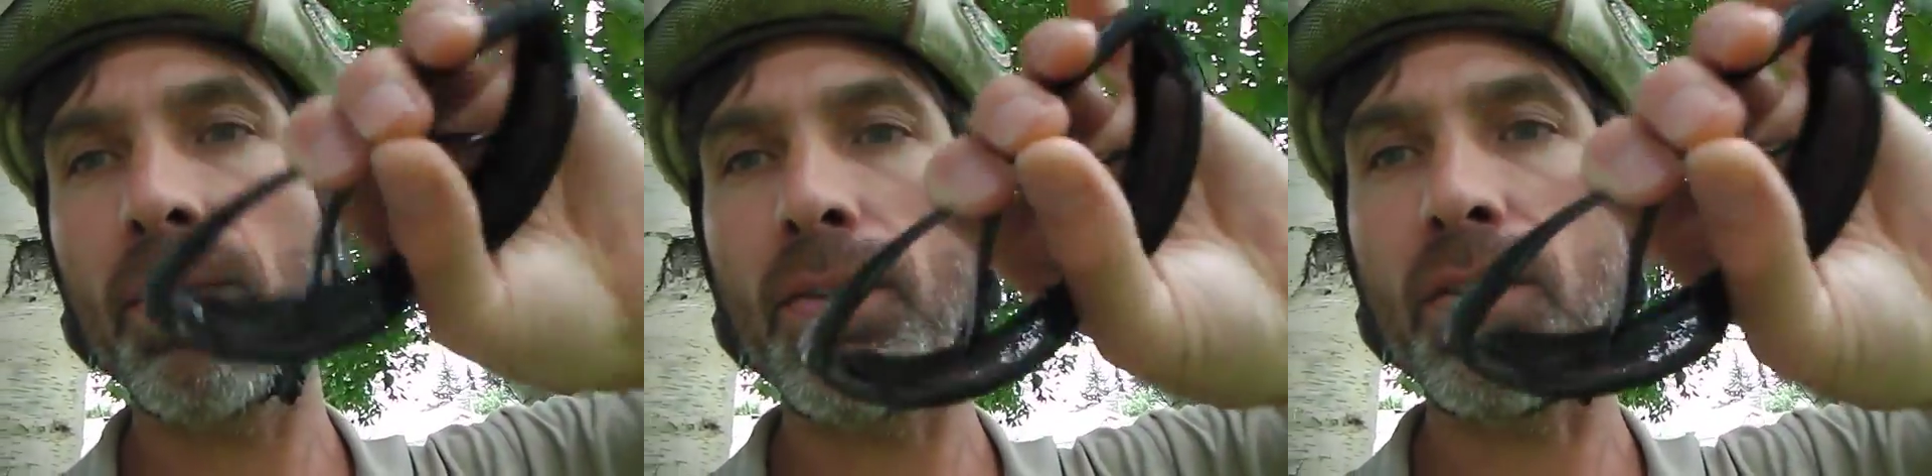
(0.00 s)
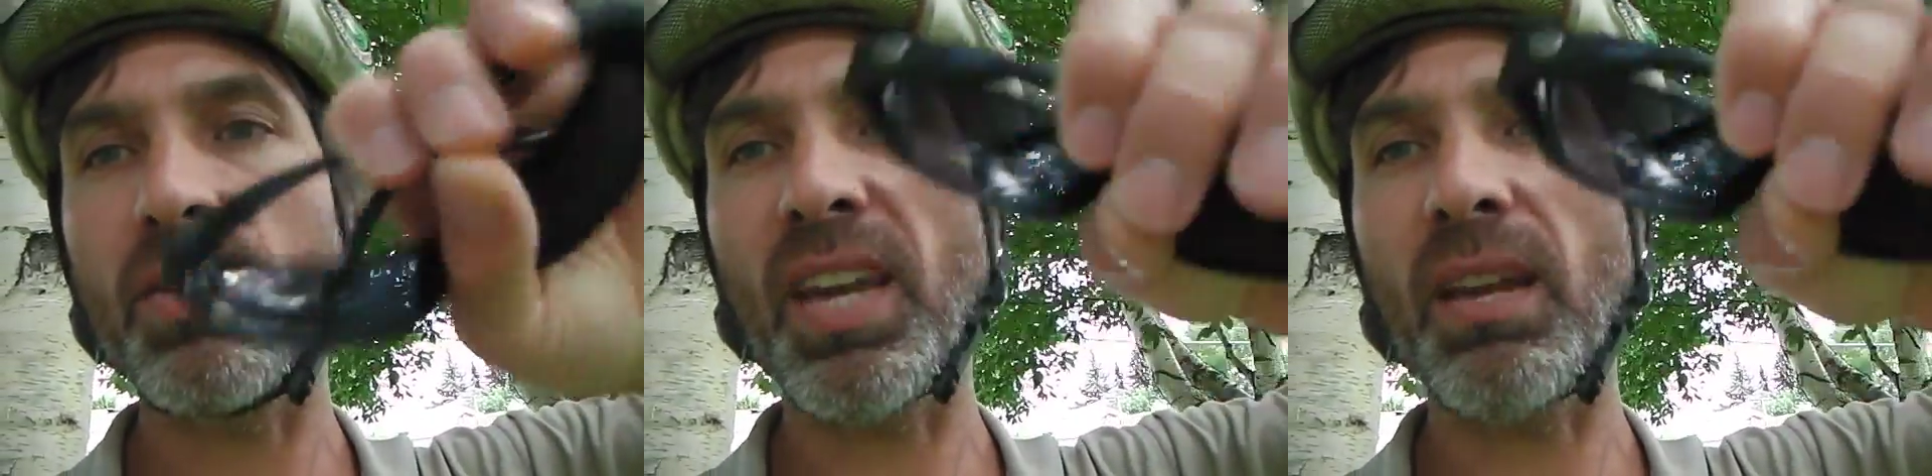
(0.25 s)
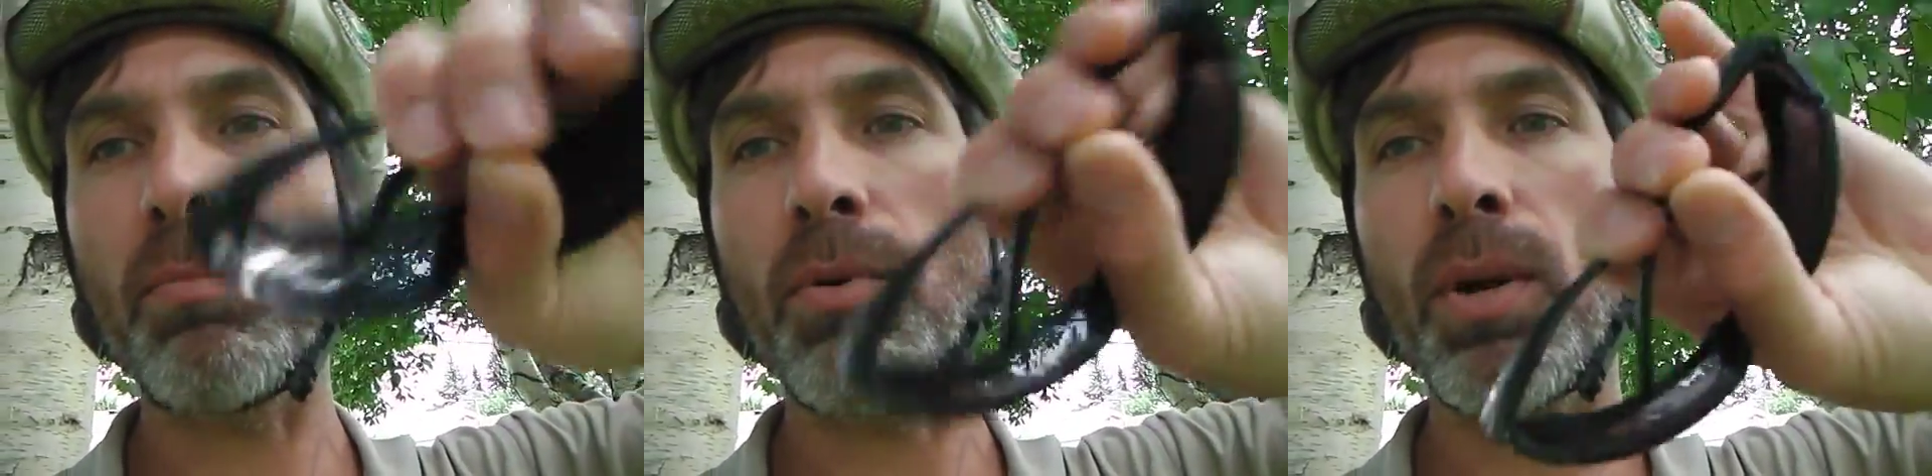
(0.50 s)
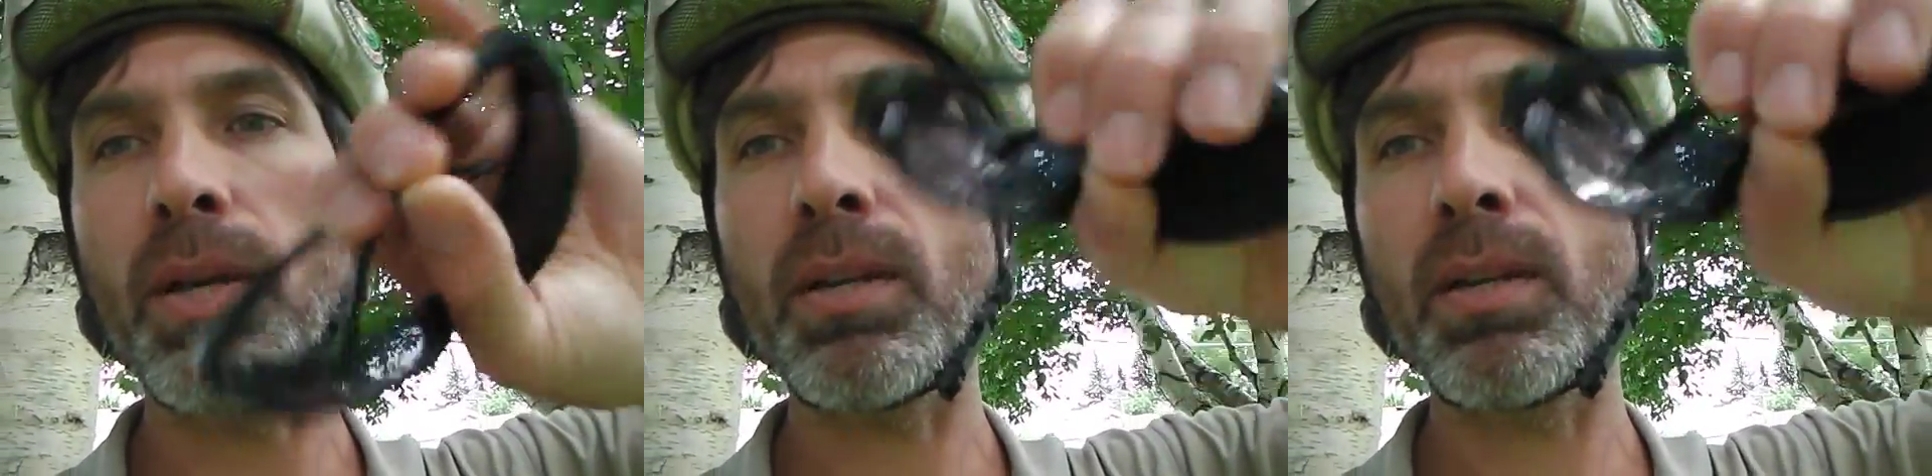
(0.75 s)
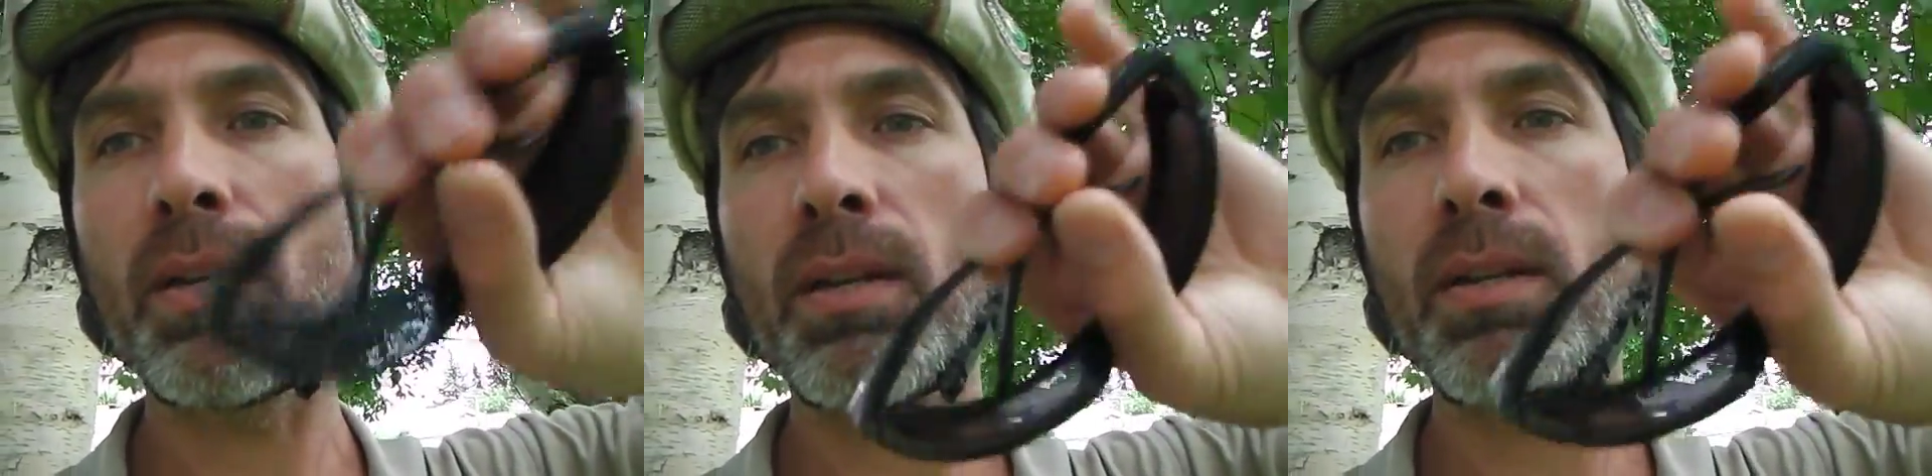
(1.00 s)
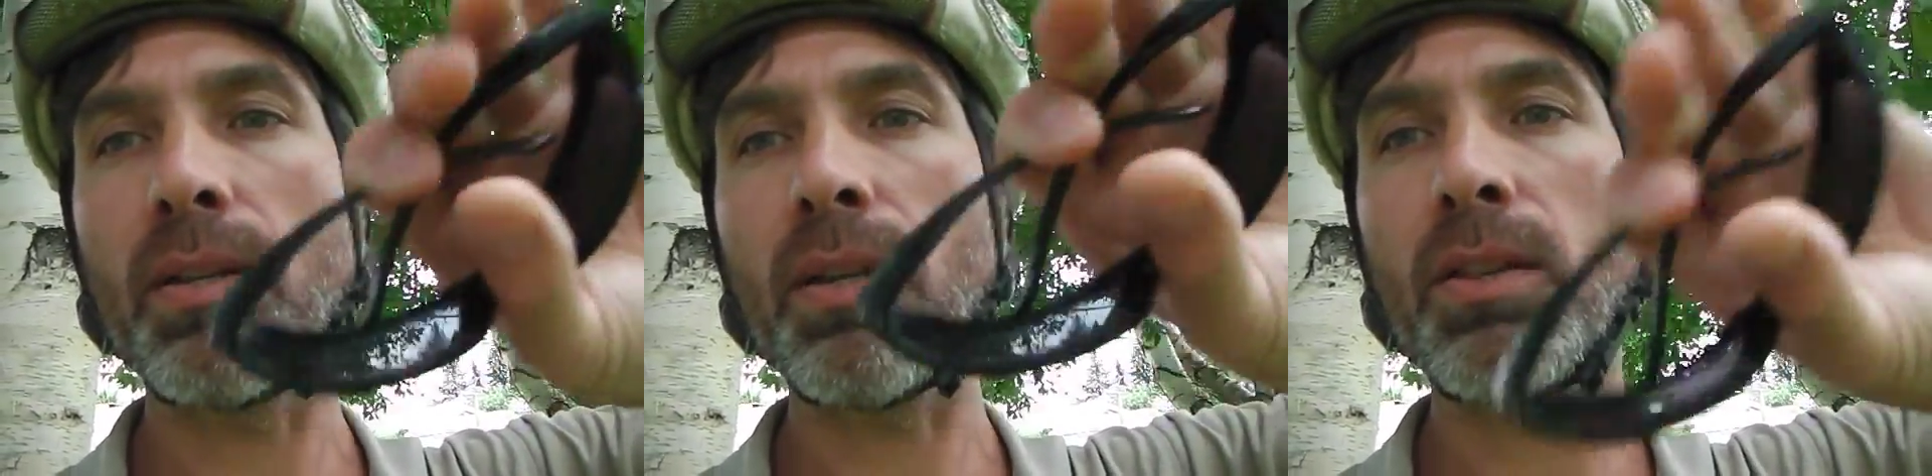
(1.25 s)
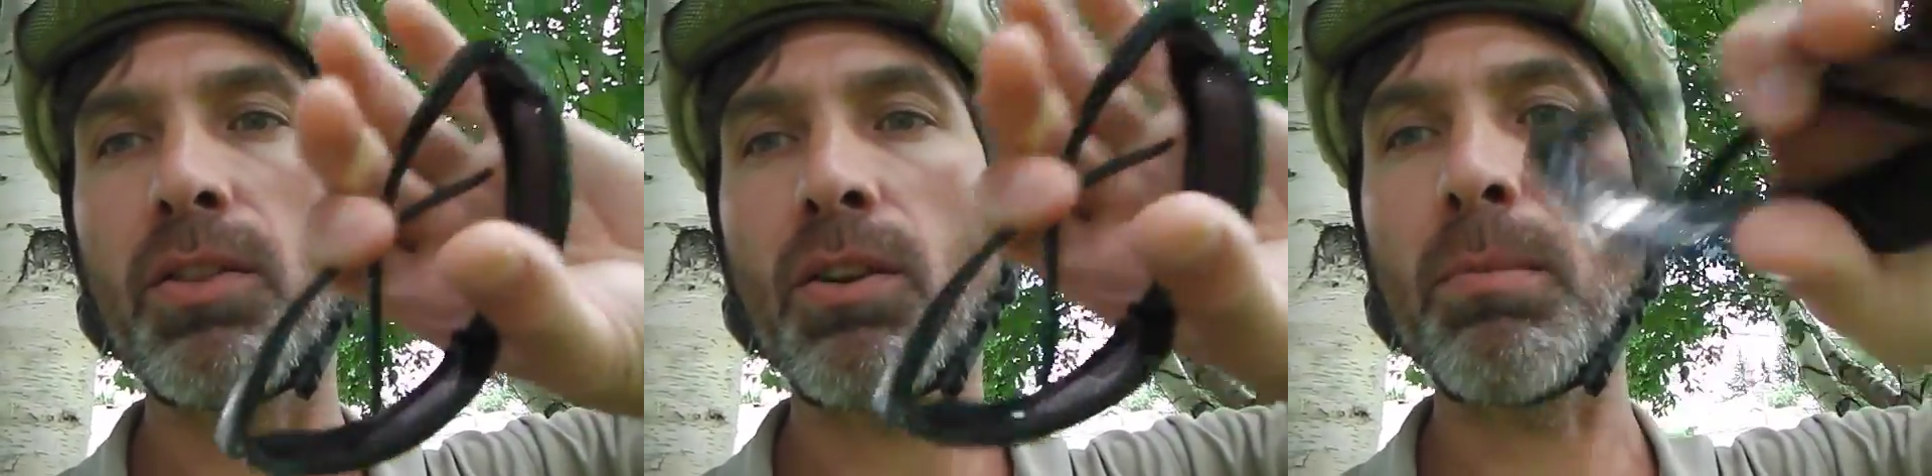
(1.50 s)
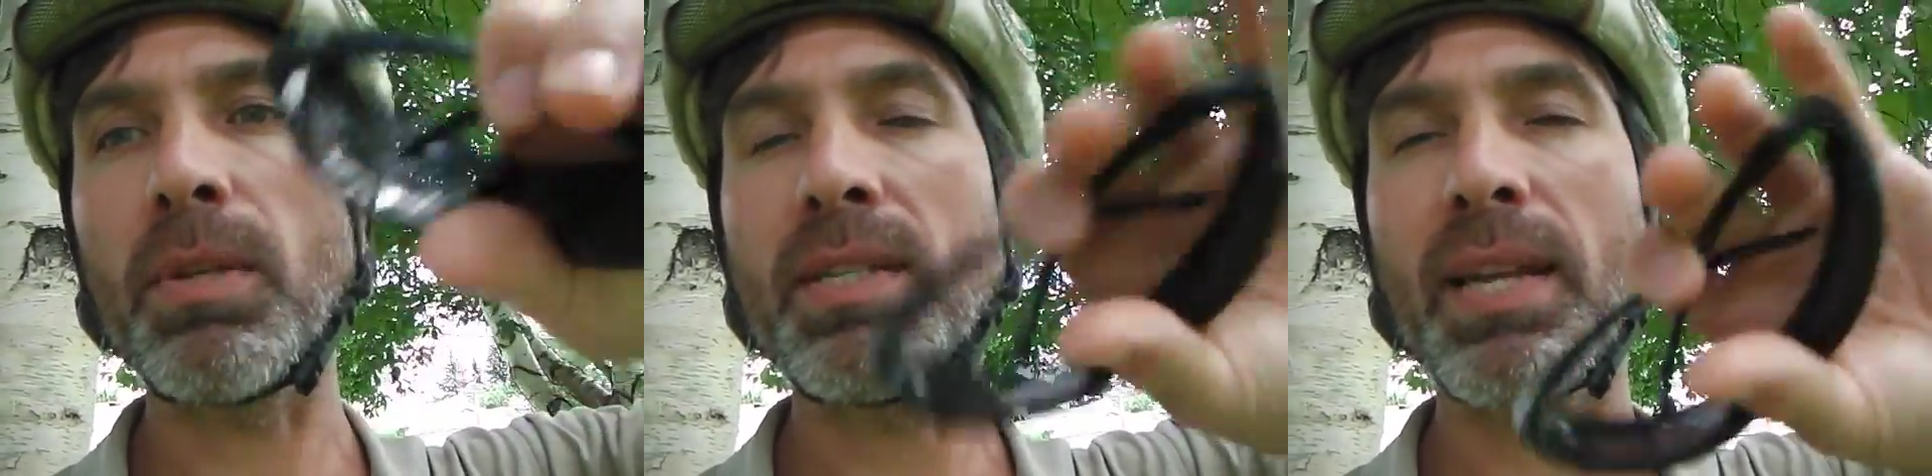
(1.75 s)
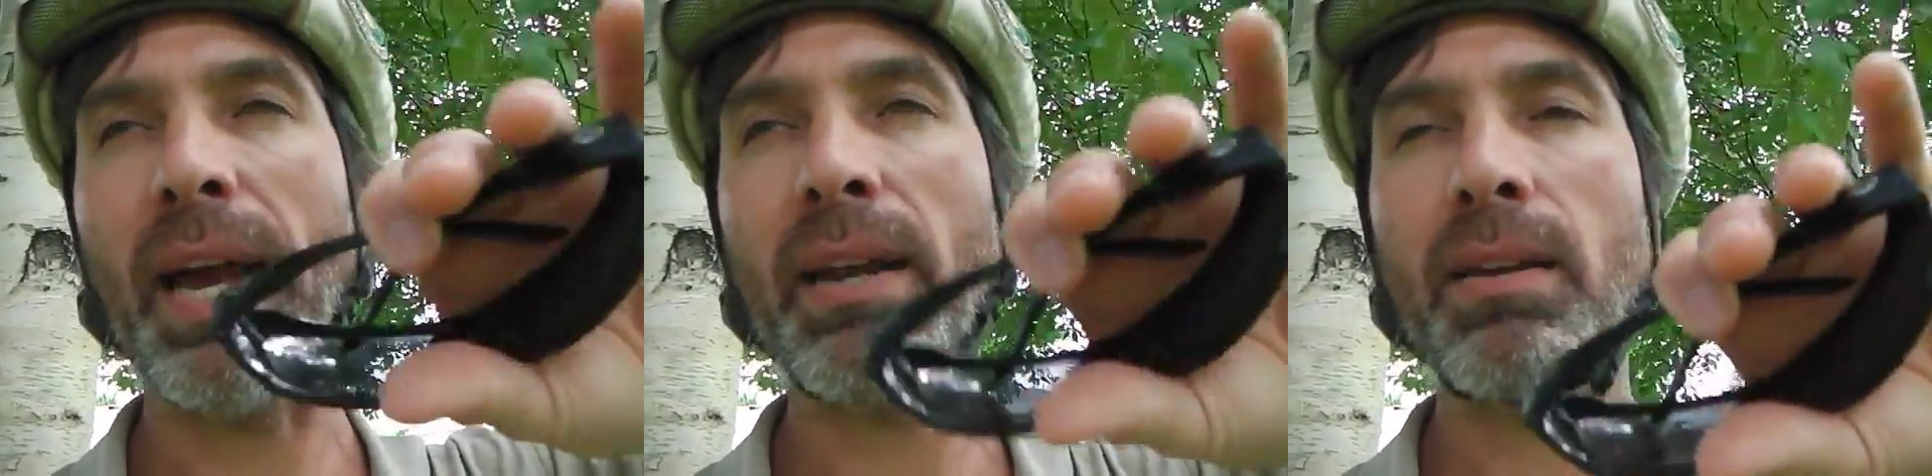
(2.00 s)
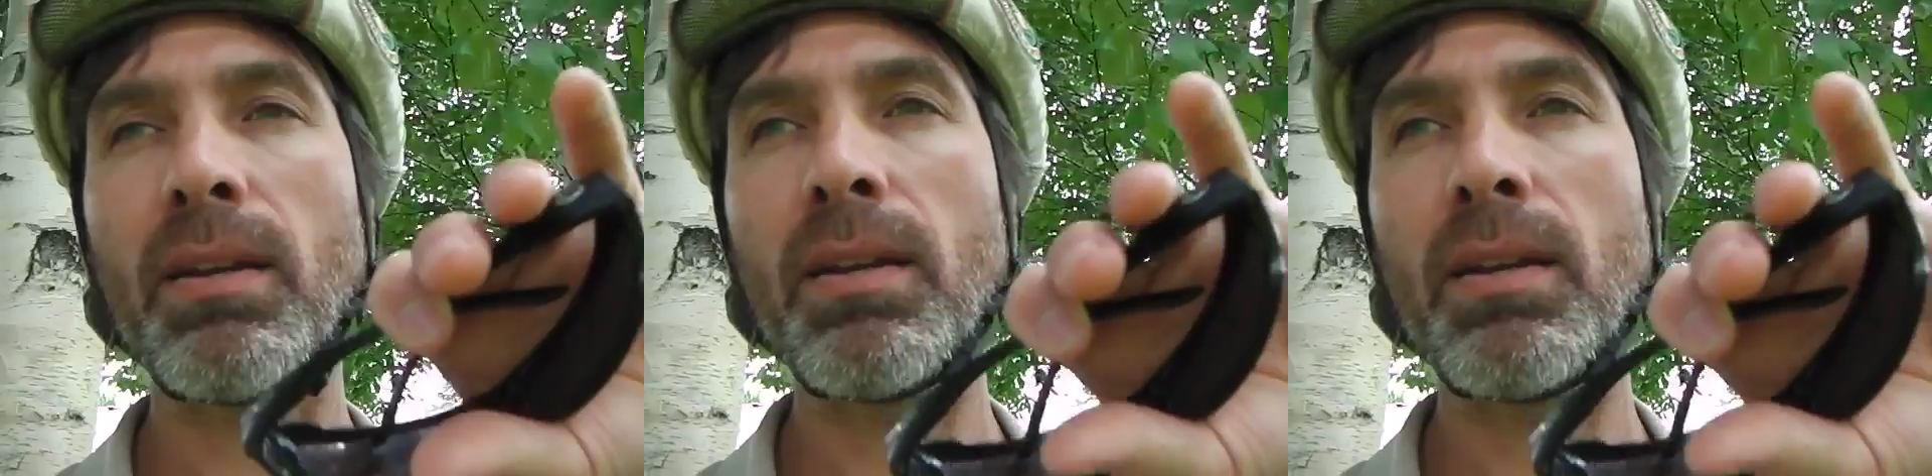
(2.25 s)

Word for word: the set point, the thermostat.